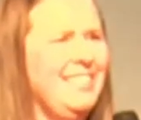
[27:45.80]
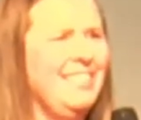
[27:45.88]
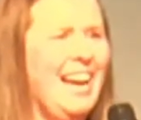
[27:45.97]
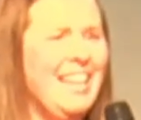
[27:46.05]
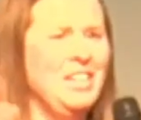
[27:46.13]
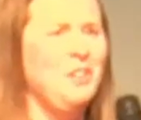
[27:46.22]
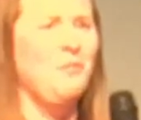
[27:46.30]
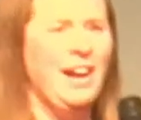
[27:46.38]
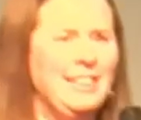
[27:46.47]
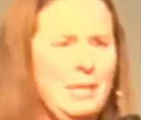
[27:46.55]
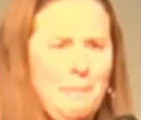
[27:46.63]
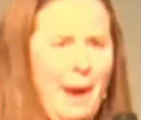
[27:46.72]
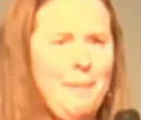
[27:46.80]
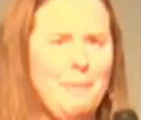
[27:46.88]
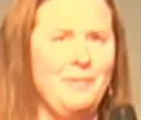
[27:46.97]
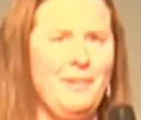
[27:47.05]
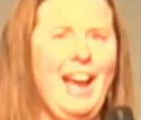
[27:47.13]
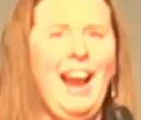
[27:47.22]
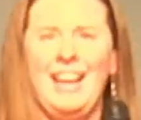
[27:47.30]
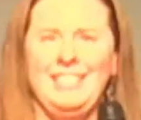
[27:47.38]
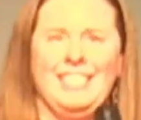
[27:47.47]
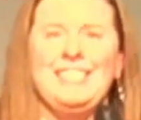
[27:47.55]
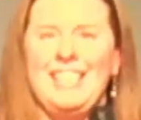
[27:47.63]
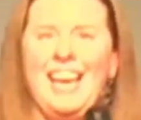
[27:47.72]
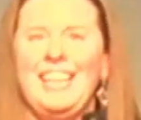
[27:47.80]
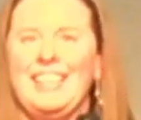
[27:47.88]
I didn't write the Bible, right? I dislike